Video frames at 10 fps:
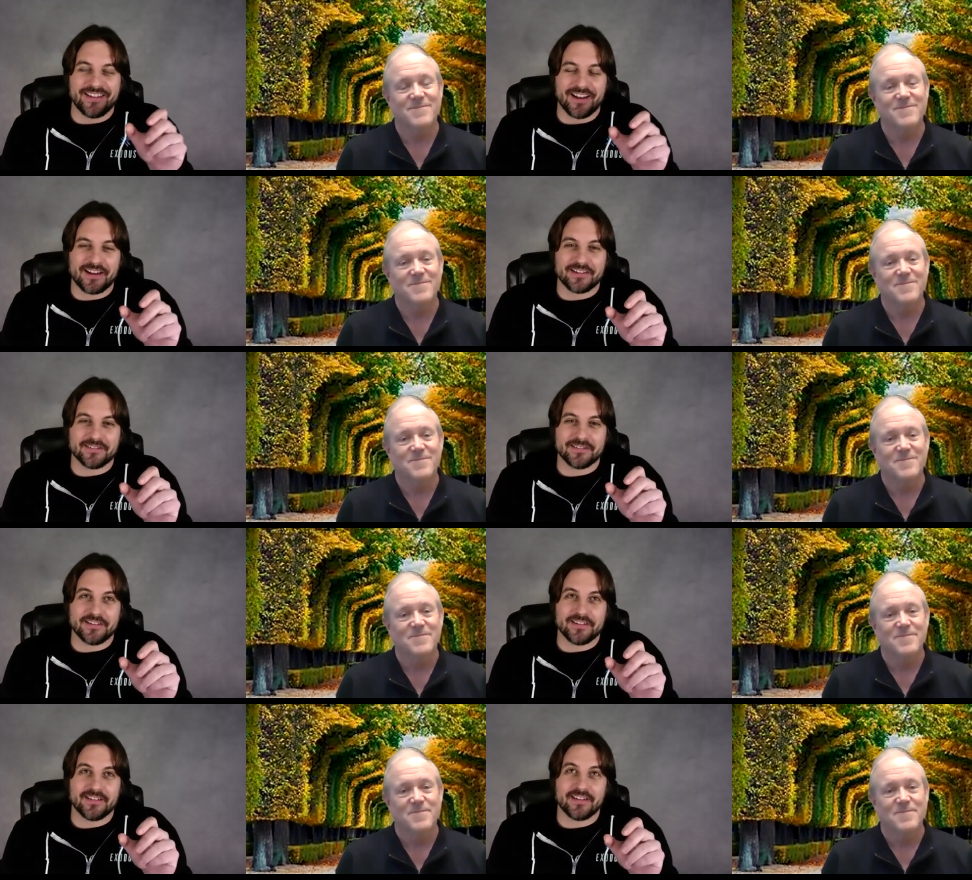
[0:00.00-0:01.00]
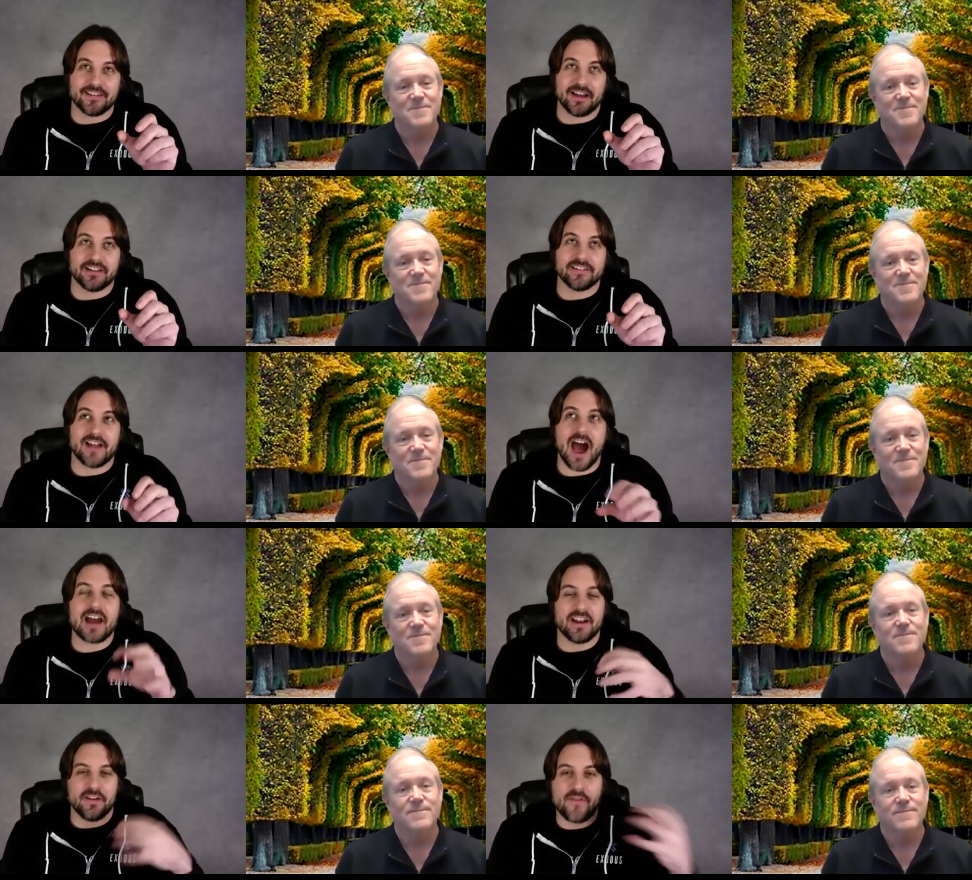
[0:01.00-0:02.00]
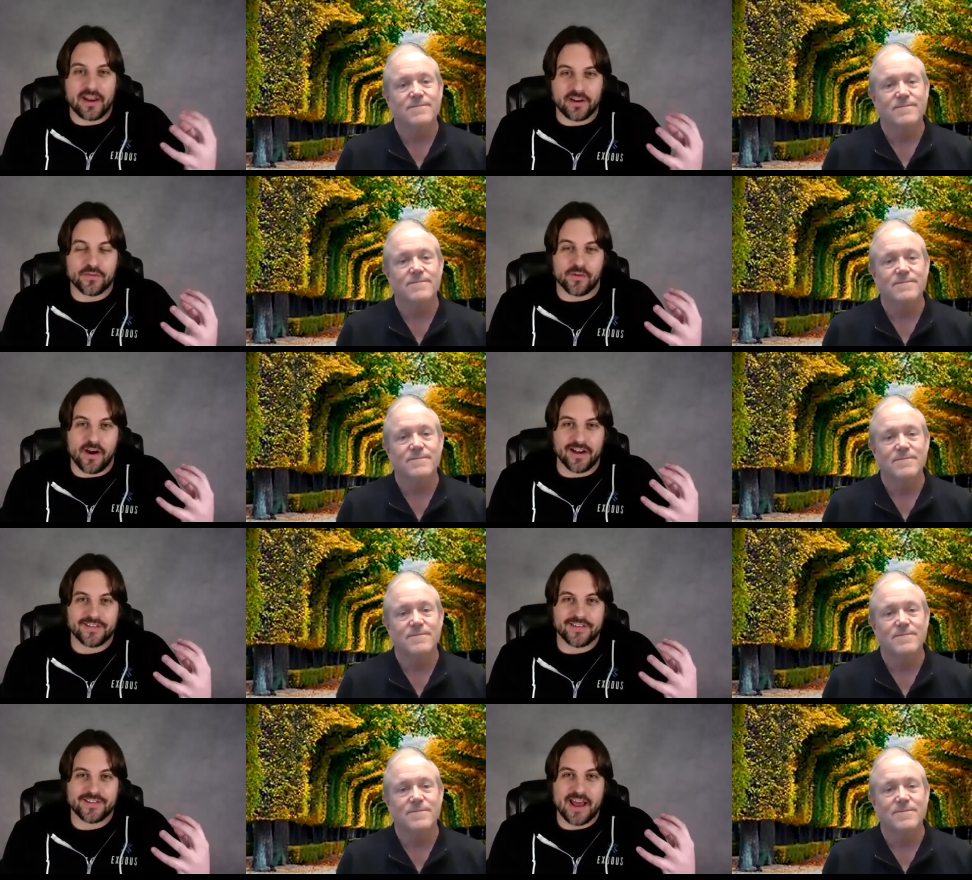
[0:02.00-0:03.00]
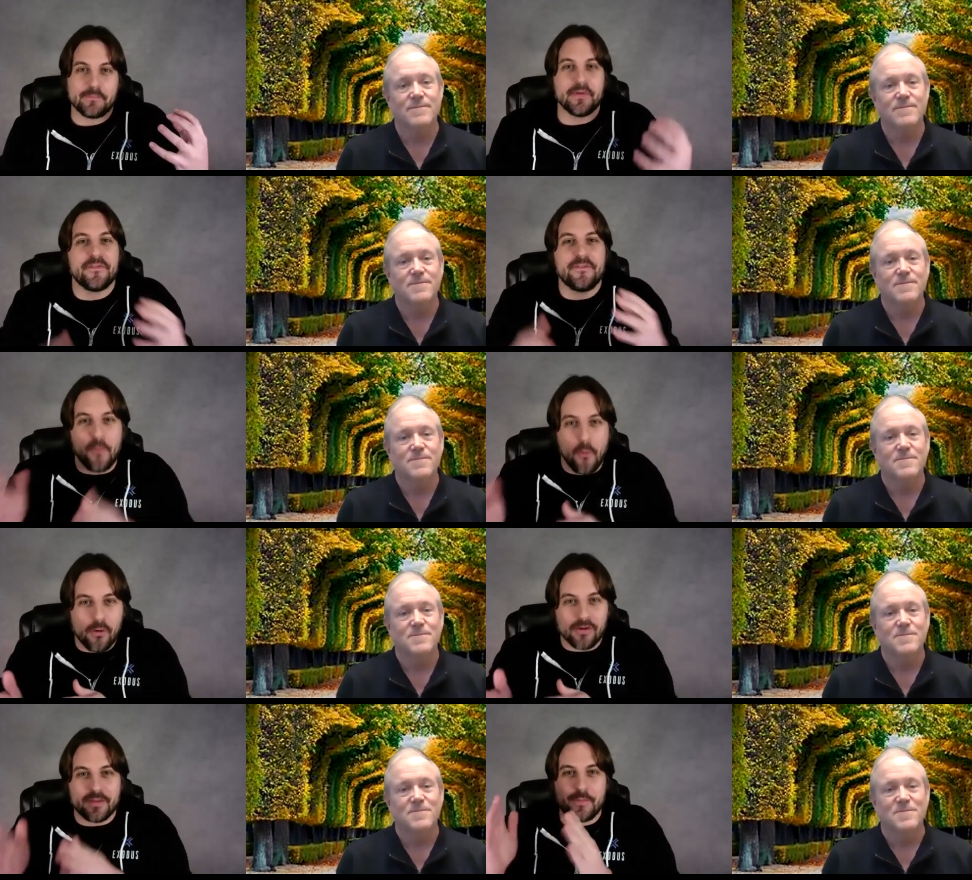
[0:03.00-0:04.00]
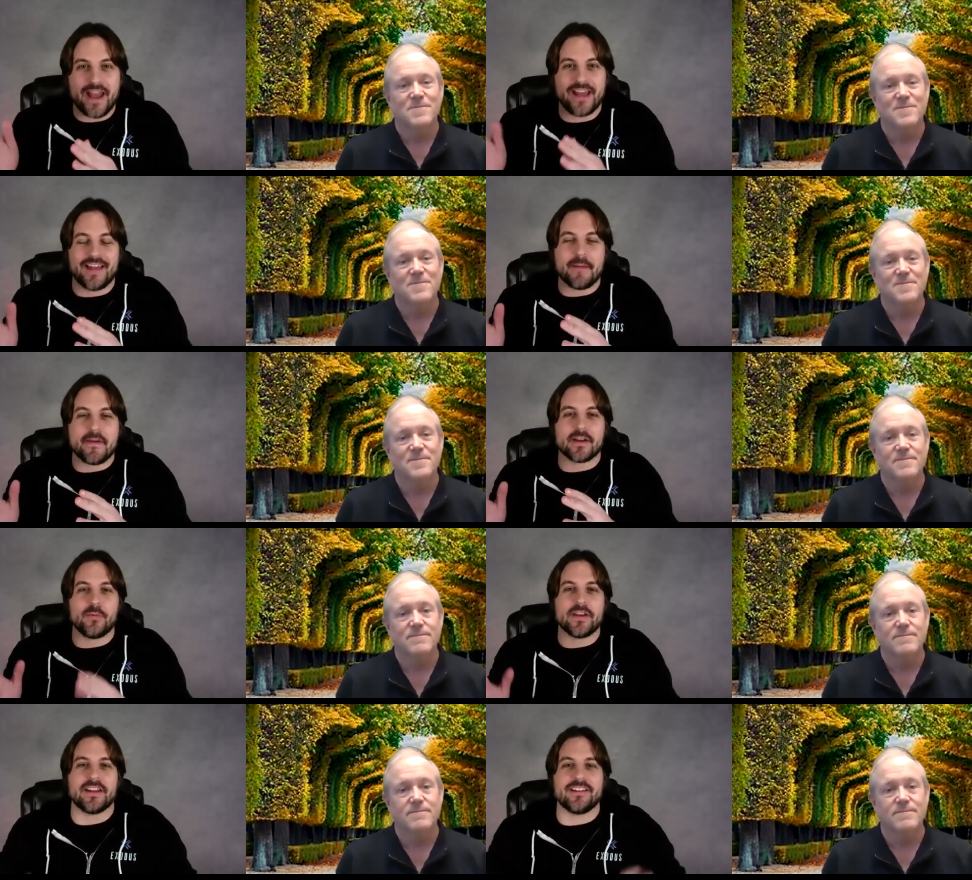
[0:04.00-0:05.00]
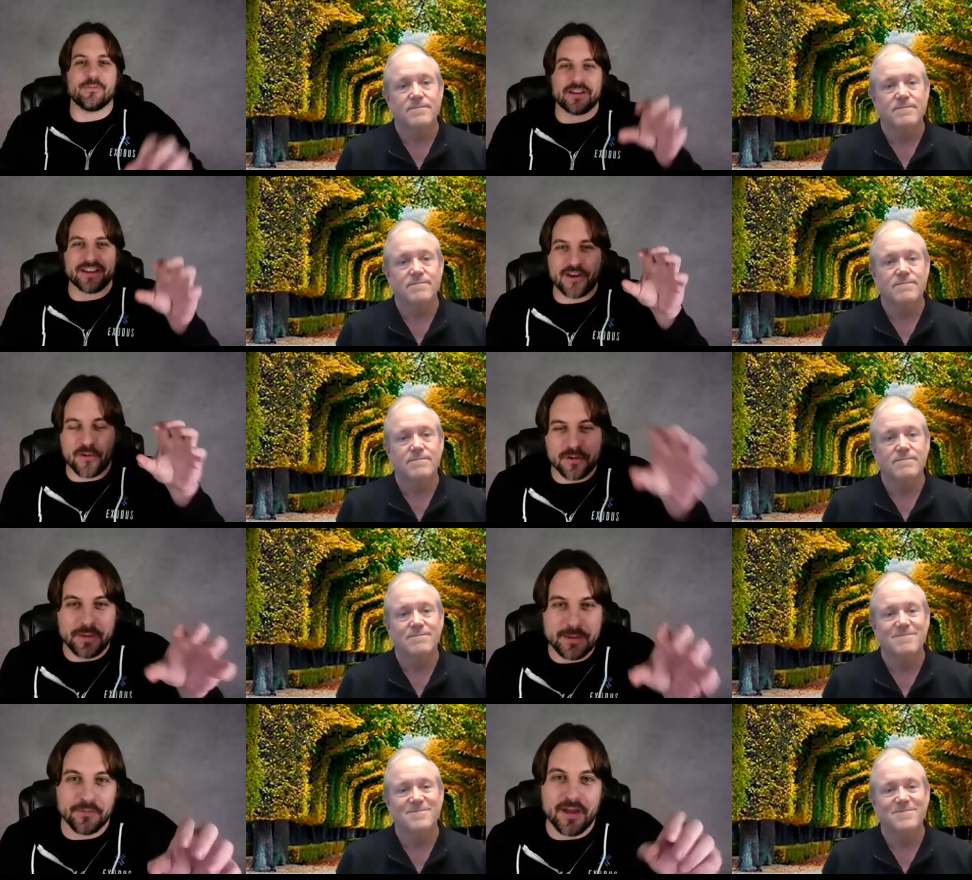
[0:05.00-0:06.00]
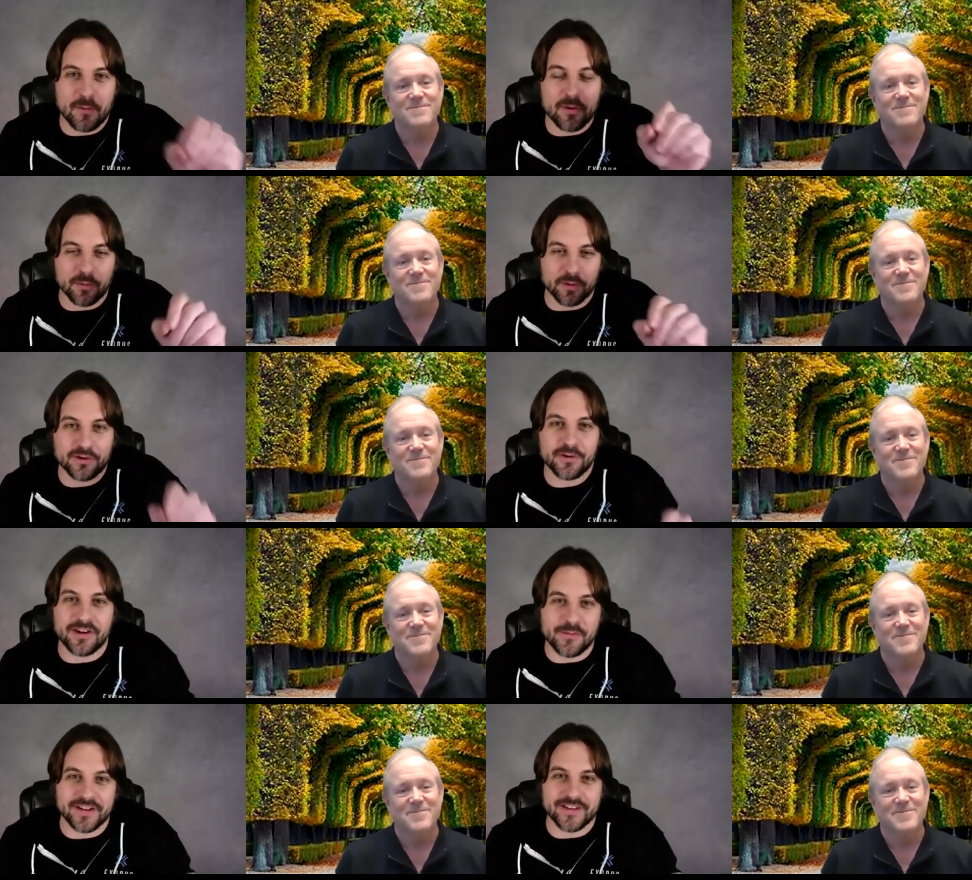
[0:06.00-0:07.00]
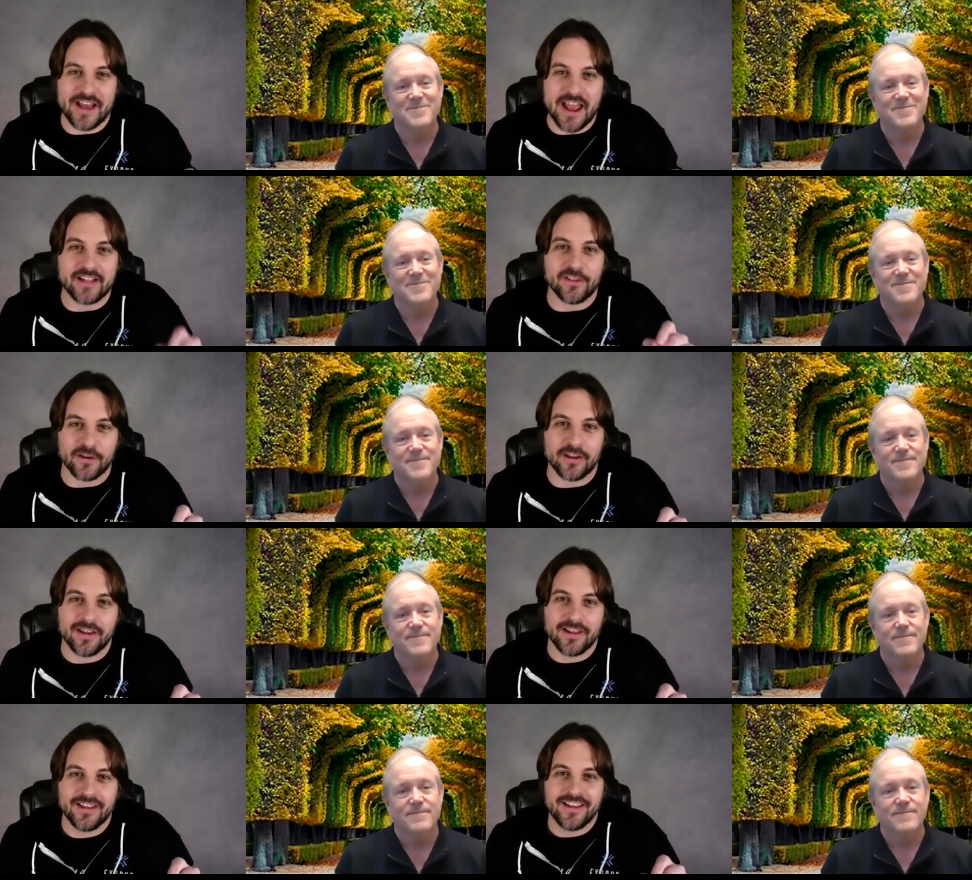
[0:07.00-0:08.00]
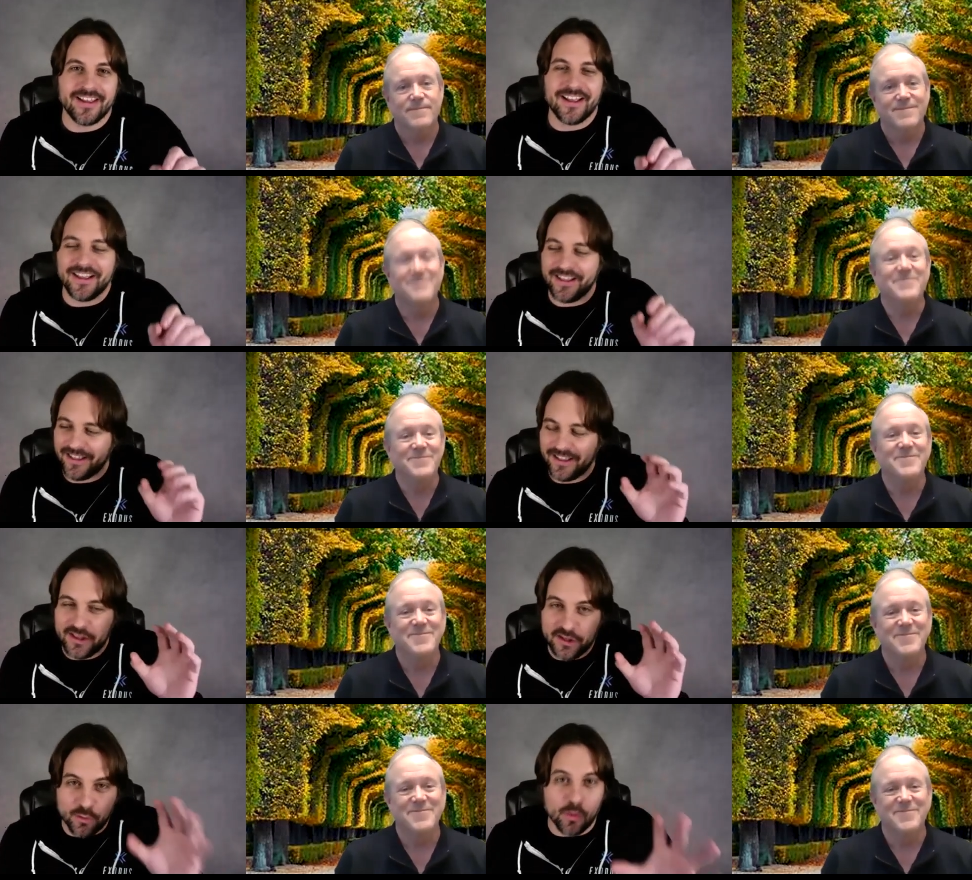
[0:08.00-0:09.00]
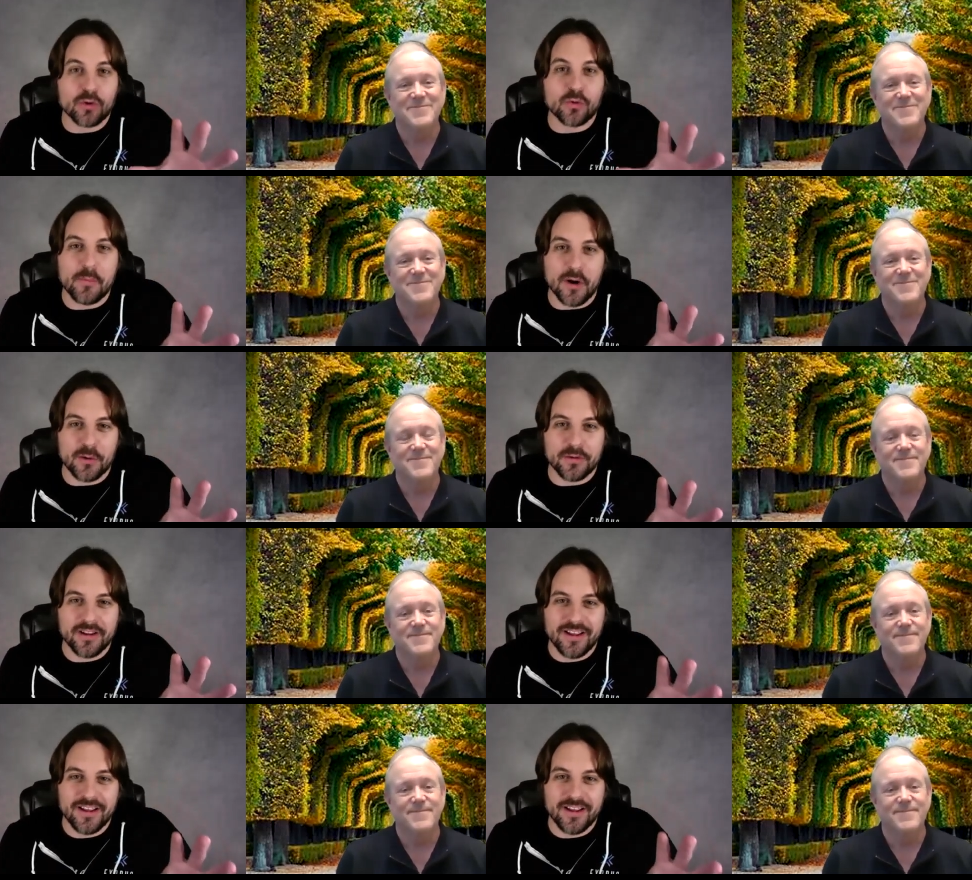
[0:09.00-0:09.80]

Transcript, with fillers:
Speaker 1: a, uh, a, uh, not an advantage for us is that before the pandemic, we could we could go to people that we were recruiting. We could say, "Hey, look, mm-hmm. you work remote."